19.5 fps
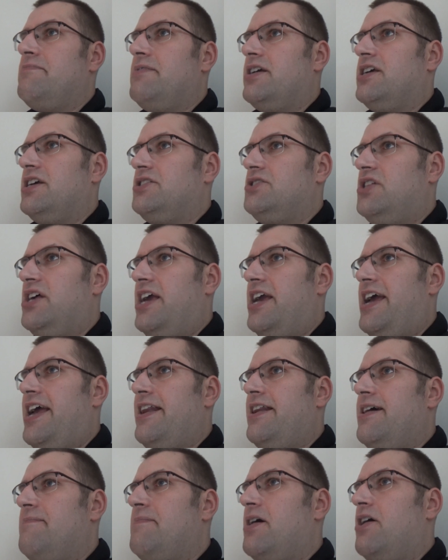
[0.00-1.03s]
because they
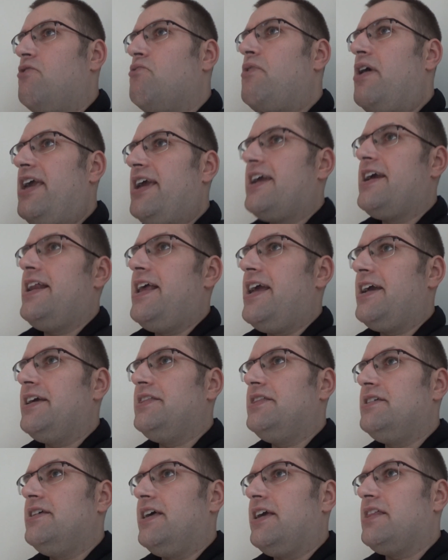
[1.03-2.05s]
end up
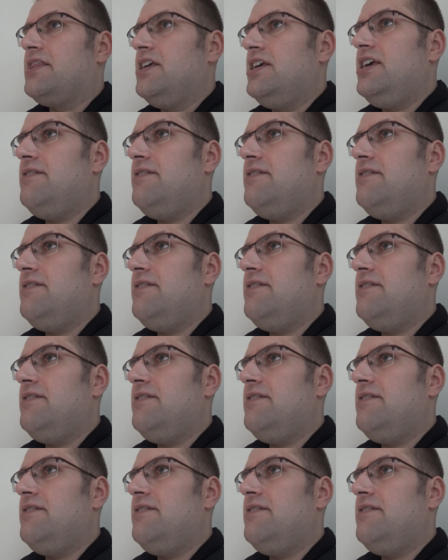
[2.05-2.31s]
awakening the